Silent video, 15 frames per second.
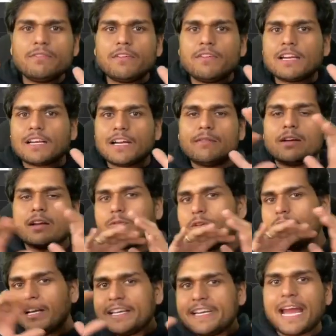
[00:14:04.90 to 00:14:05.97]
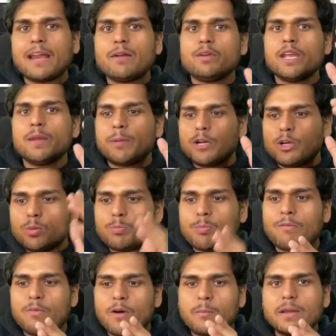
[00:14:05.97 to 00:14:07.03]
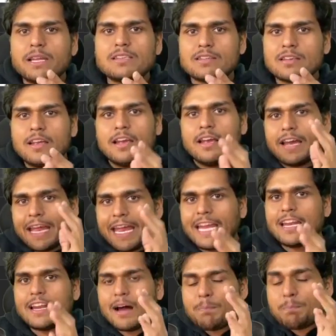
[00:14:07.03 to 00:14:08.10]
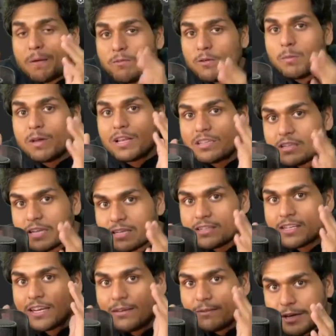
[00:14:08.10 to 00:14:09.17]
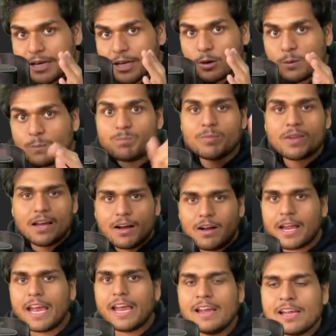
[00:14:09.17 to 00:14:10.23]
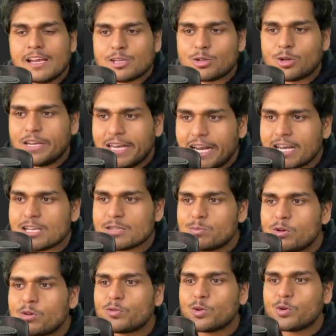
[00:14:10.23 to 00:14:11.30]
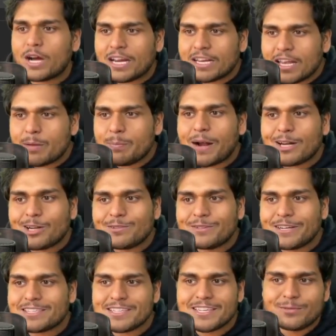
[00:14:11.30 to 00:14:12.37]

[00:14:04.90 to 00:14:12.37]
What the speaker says: we will cover. We will dive deep into performance in a performance testing video. Okay, so let us move to another part of testing